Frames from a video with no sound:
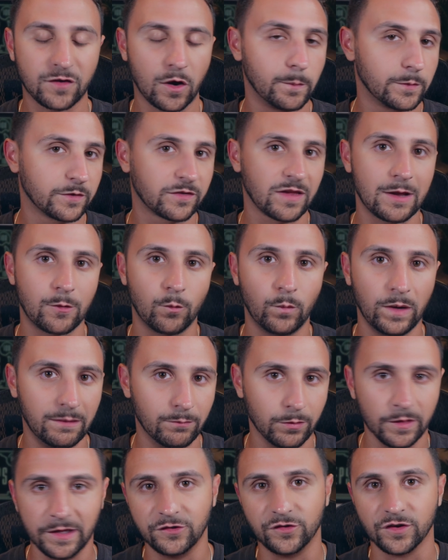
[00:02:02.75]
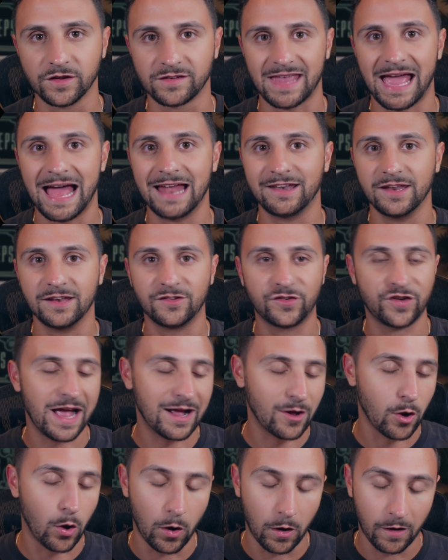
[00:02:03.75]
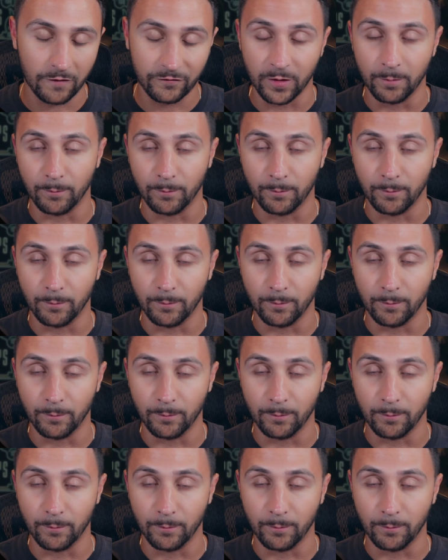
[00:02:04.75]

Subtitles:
almost like Weebly just had to check off